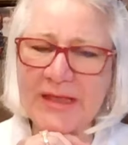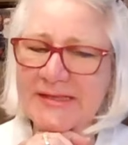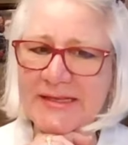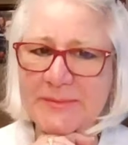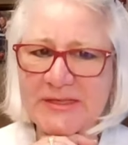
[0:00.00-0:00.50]

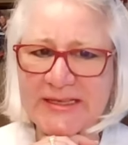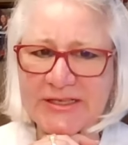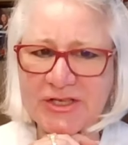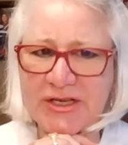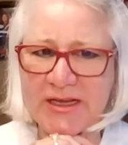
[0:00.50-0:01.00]
slip
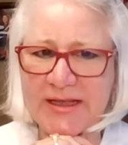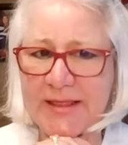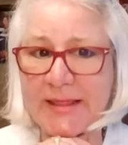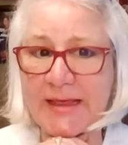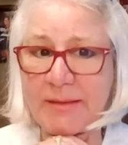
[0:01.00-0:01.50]
stitch
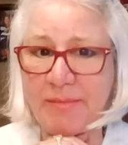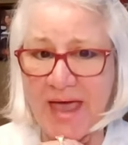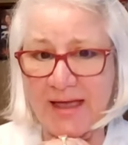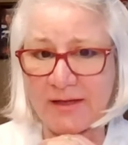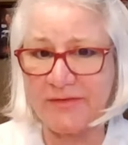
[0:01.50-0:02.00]
in the
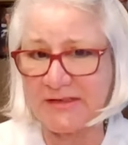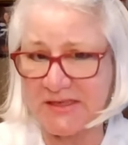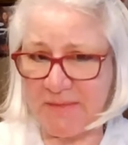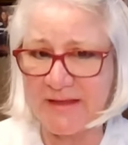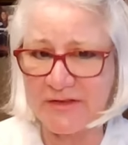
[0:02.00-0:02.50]
back of it
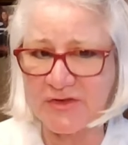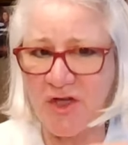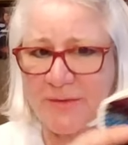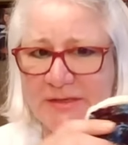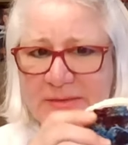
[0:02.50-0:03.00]
to make the
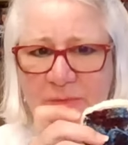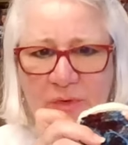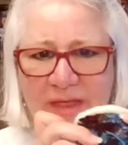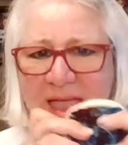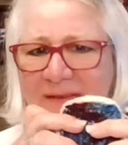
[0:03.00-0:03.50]
top
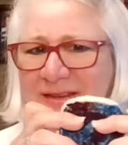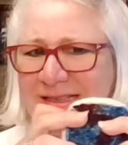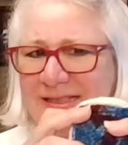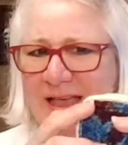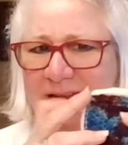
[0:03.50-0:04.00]
smooth. I haven't
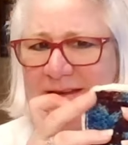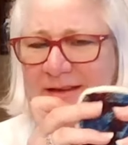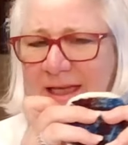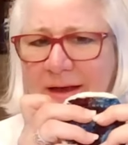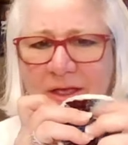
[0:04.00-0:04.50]
decided
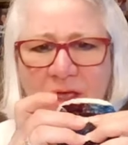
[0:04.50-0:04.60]
yet.